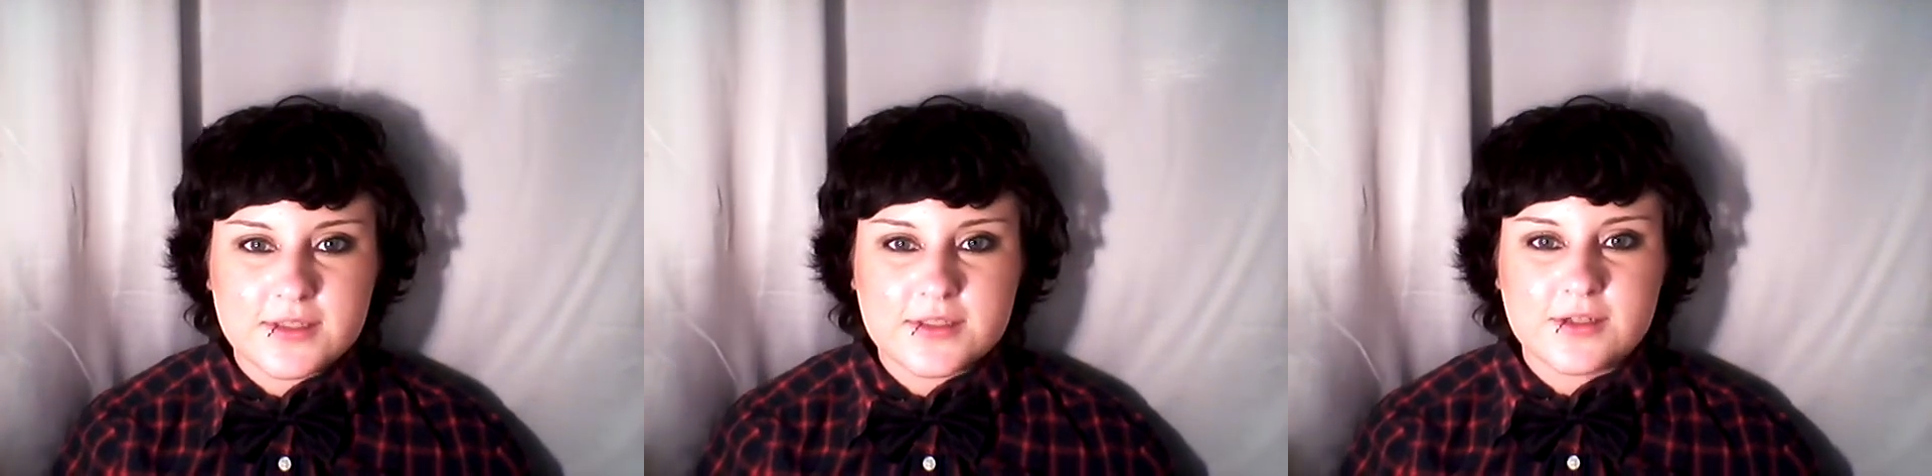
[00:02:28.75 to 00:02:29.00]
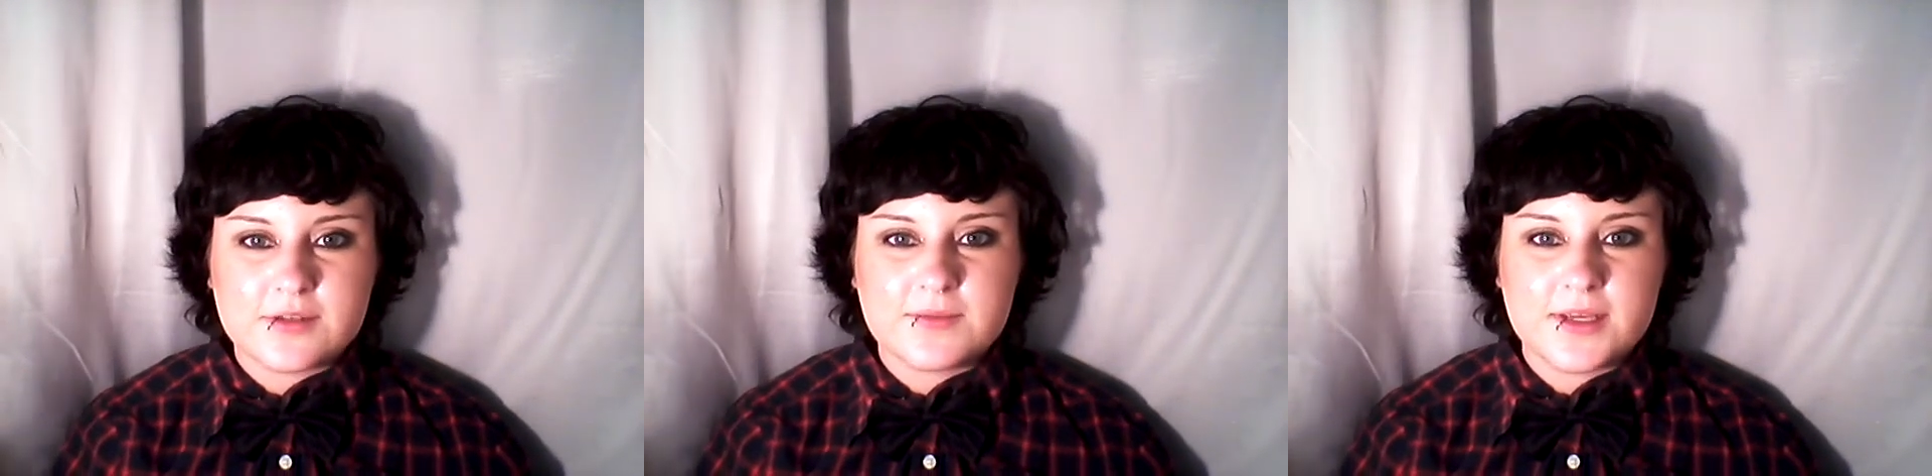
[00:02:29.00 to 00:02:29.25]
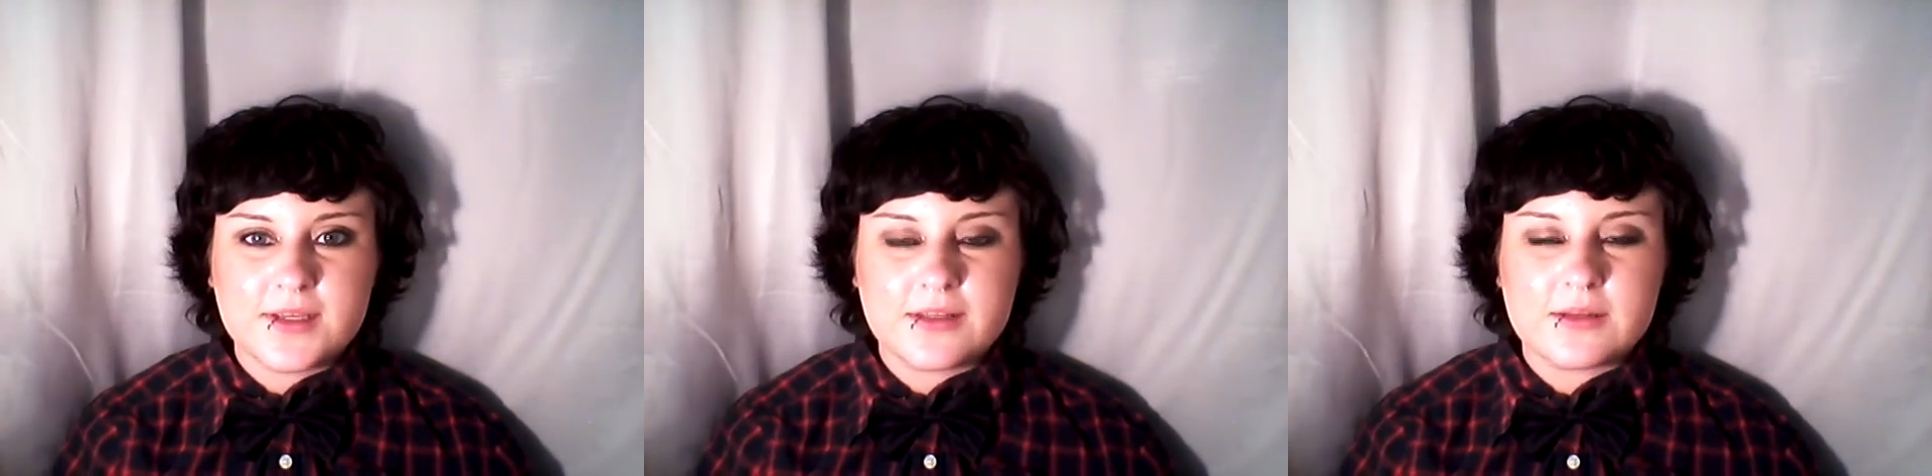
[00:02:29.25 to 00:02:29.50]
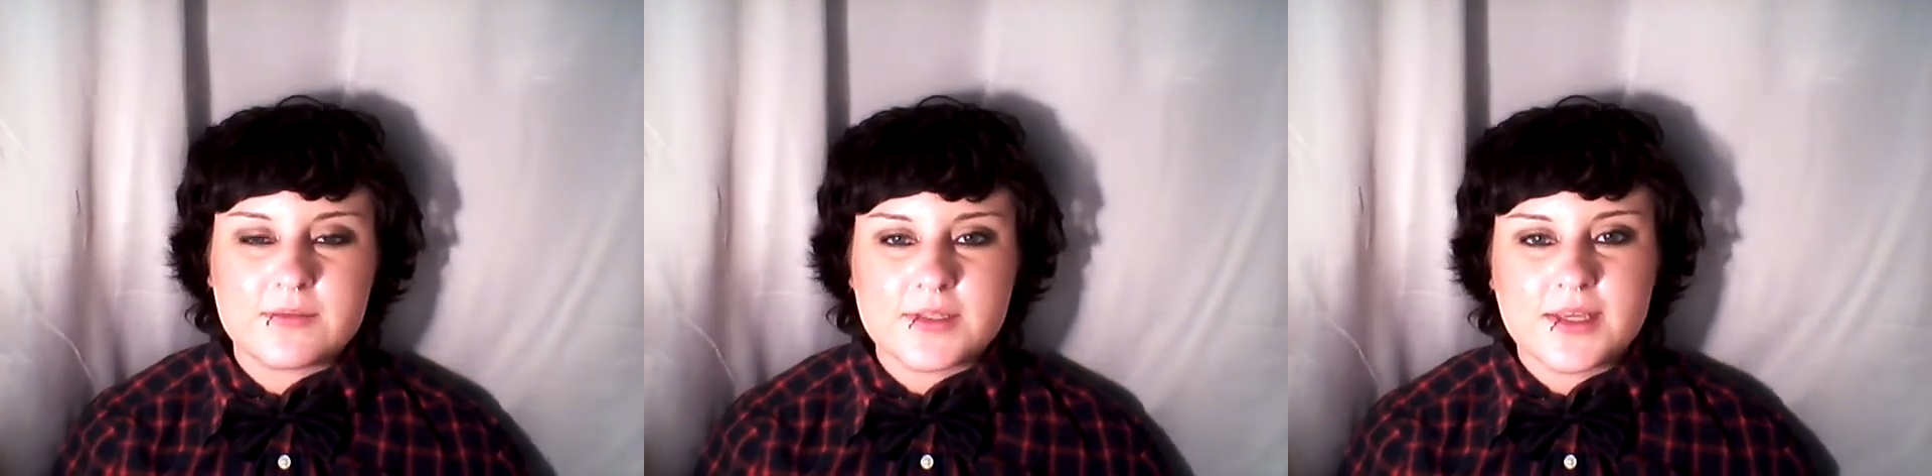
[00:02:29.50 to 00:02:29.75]
started
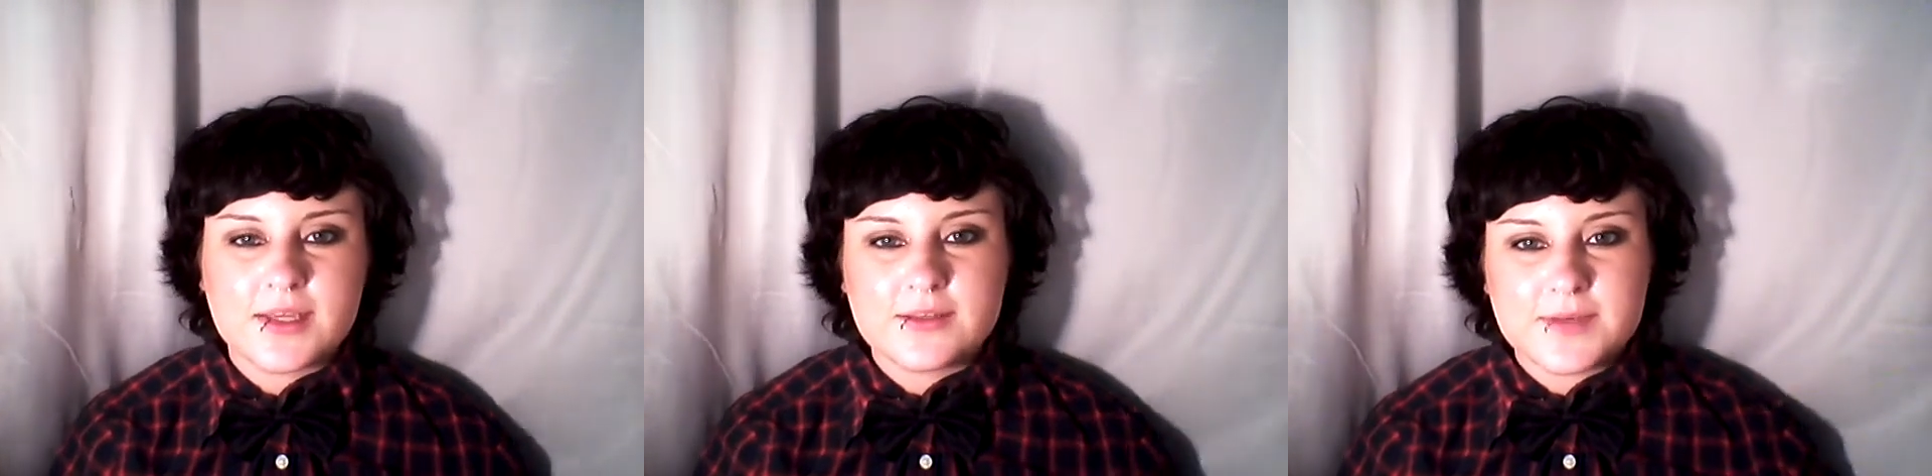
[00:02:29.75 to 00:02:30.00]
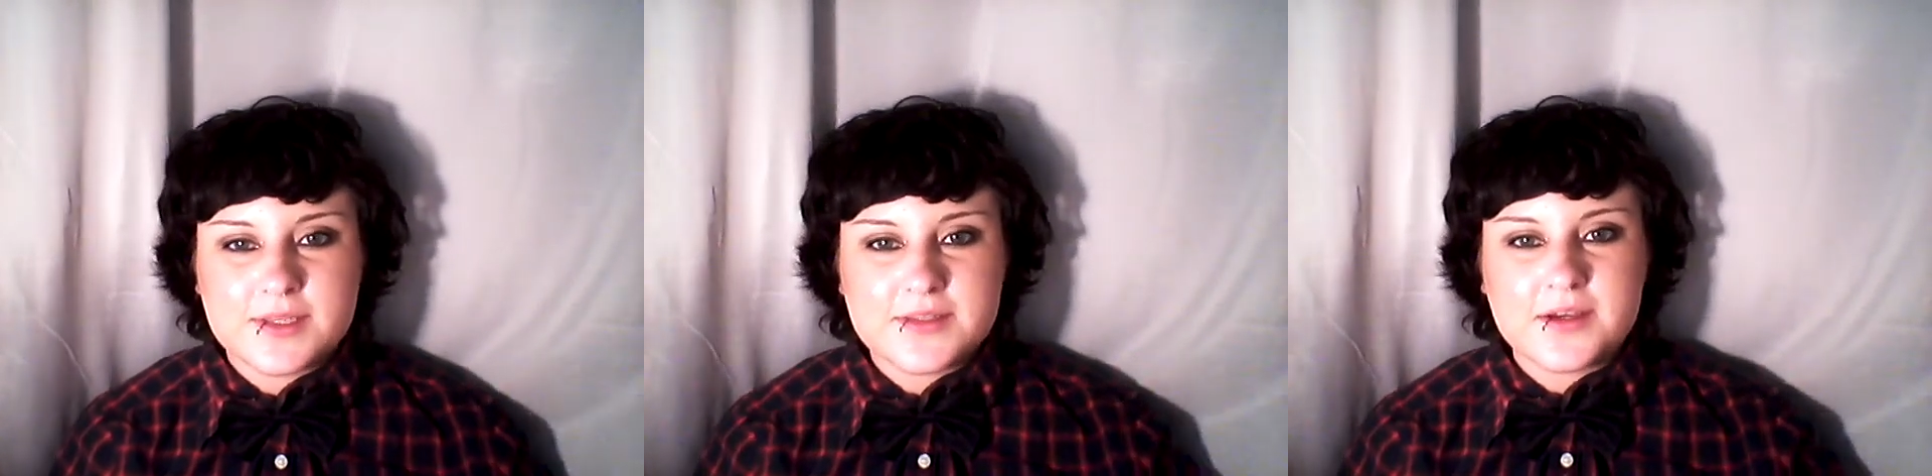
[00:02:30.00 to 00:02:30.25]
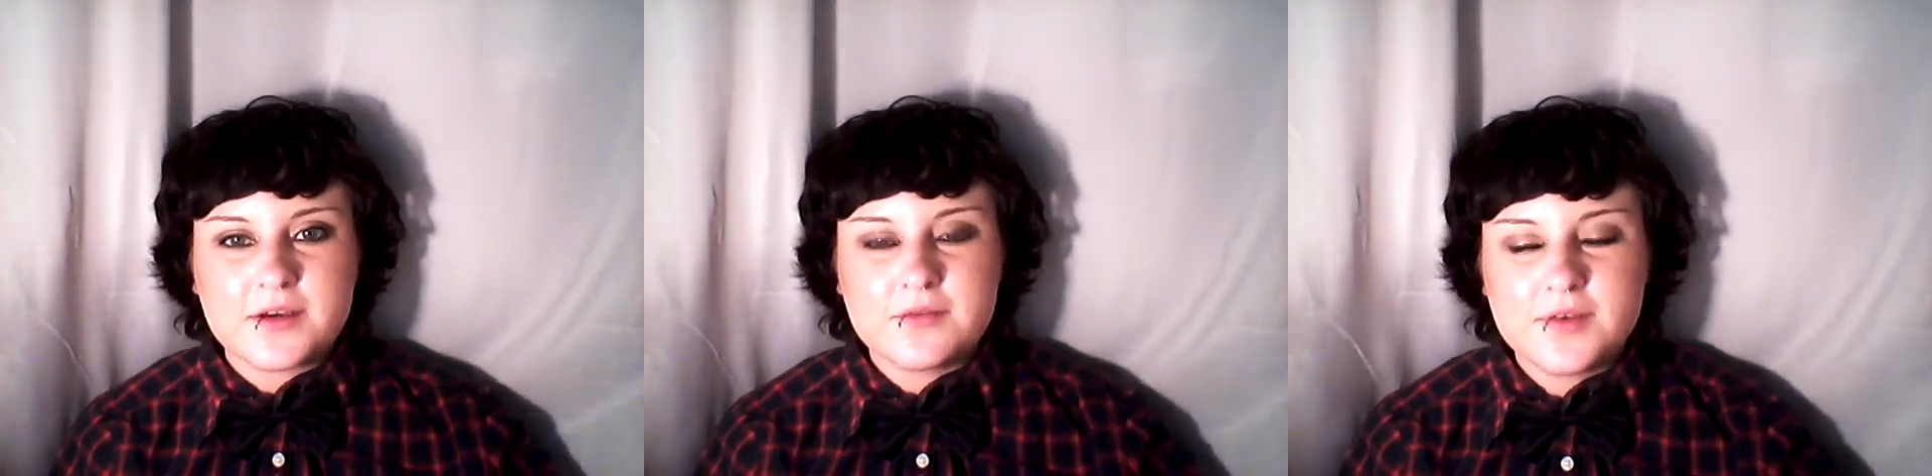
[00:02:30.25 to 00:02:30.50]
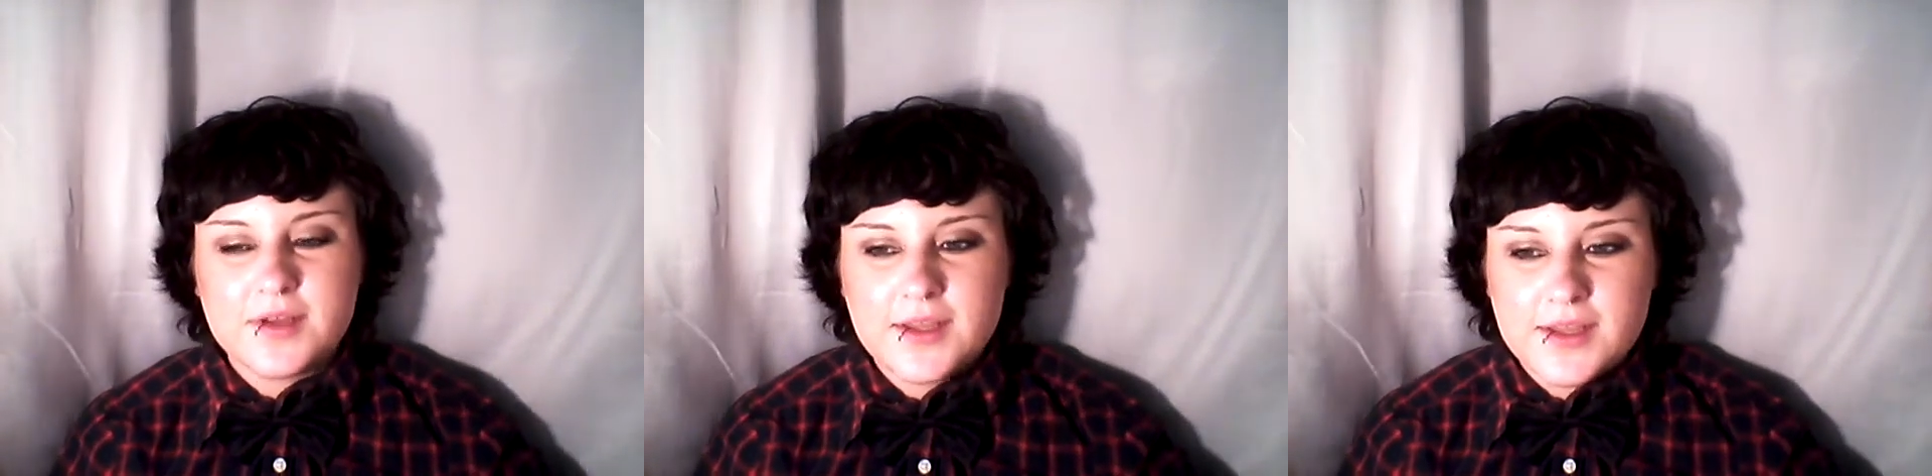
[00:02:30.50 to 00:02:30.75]
making the mistakes myself.